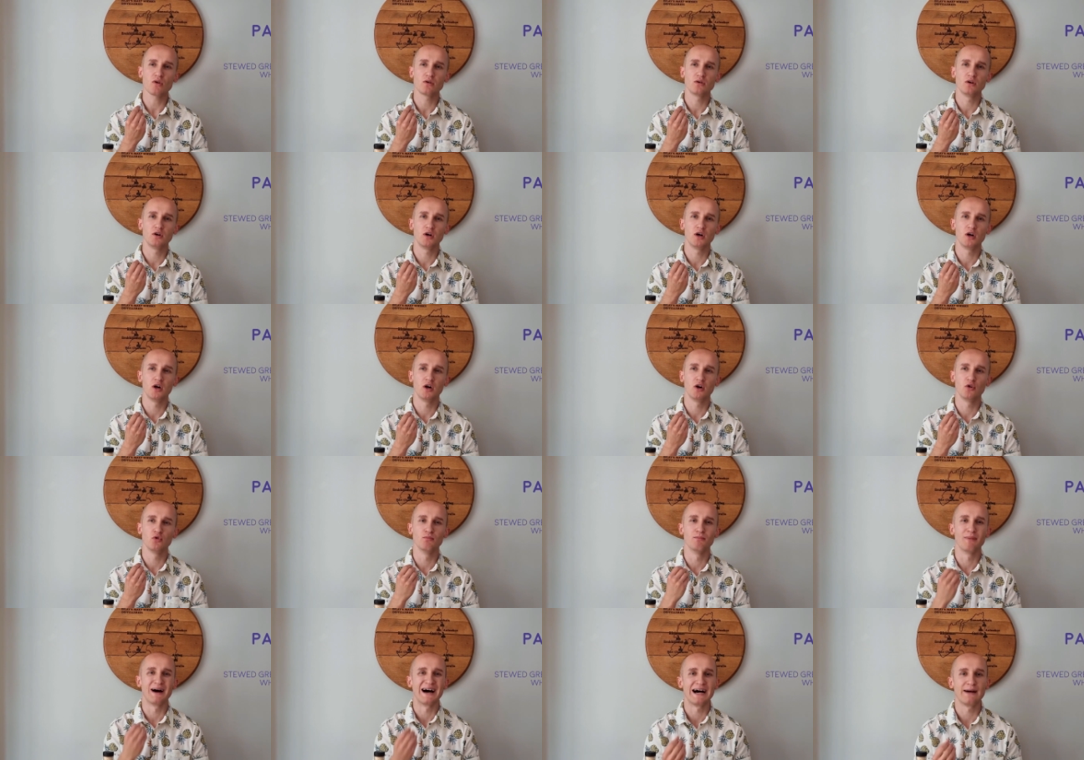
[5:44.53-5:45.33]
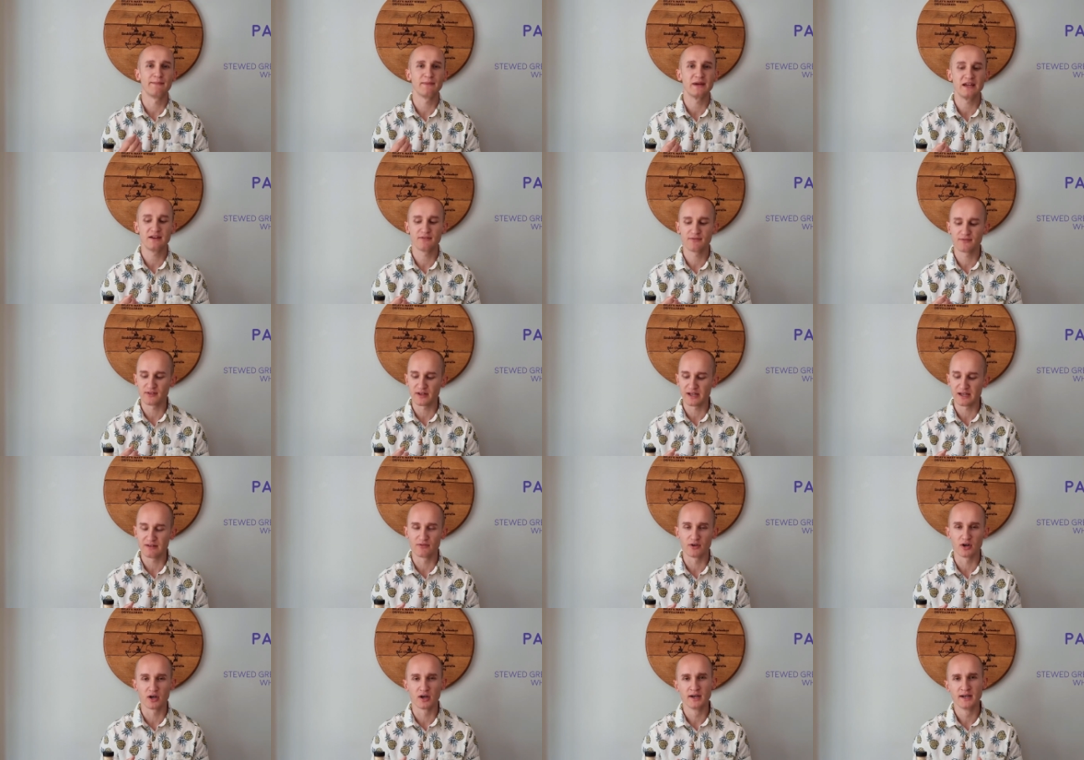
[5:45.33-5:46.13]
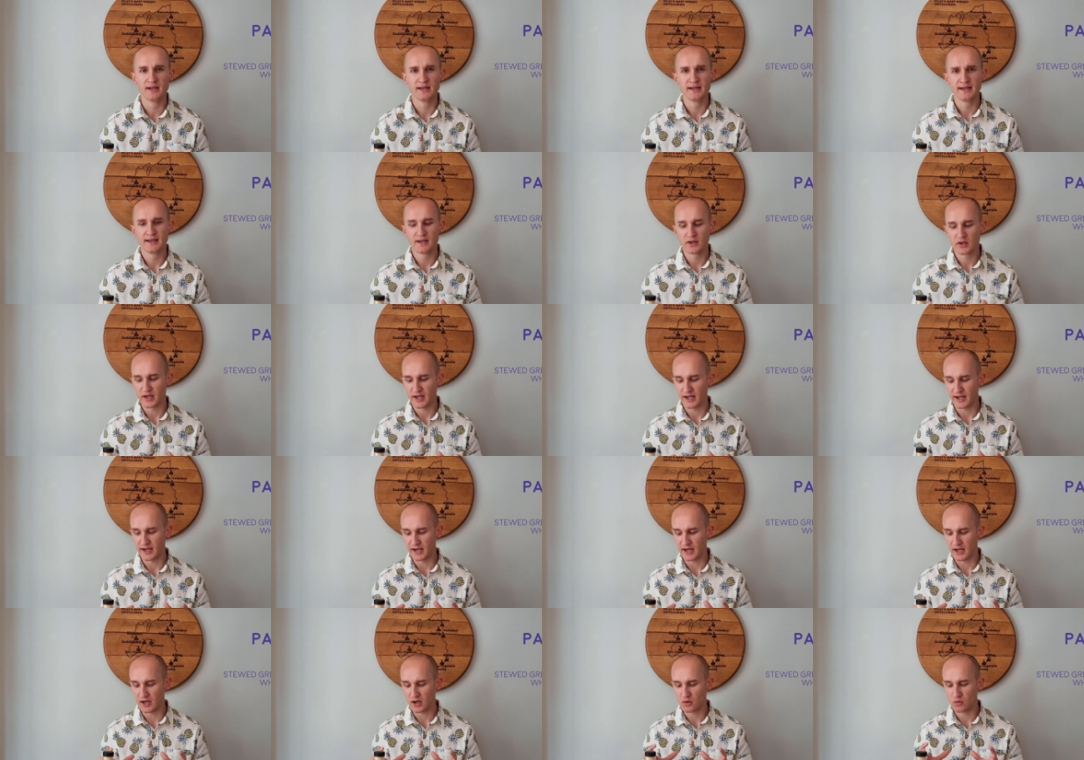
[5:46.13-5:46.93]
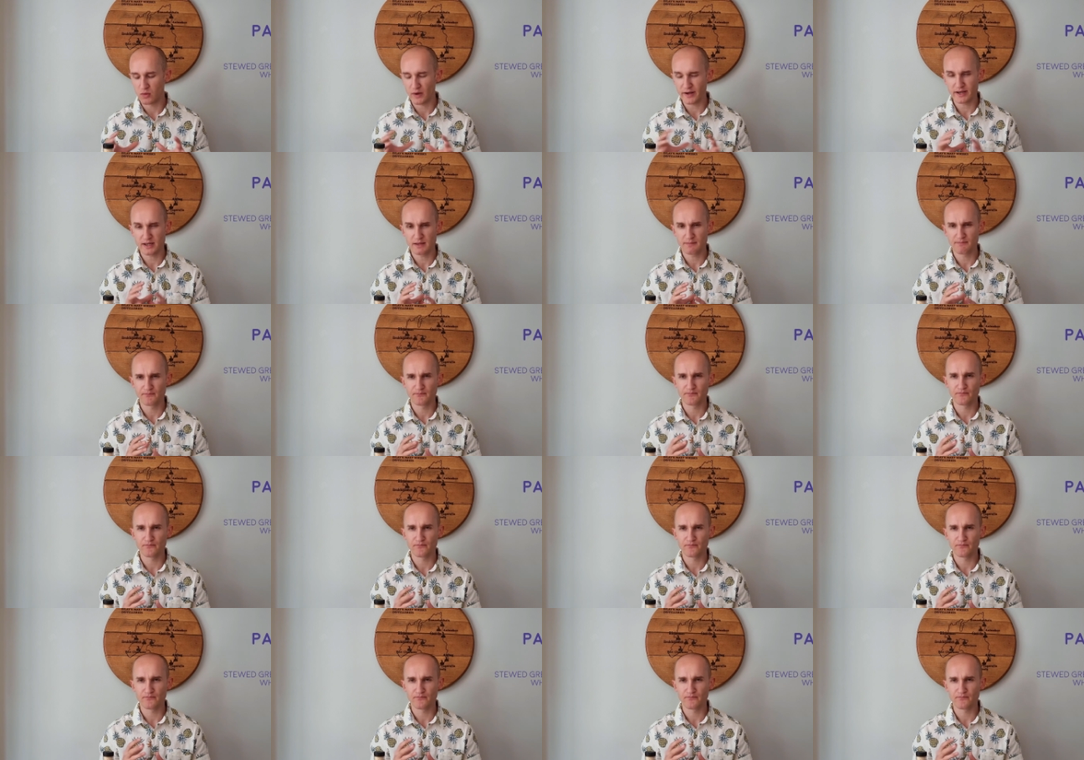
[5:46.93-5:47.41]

uh, umami flavour, uh, quite,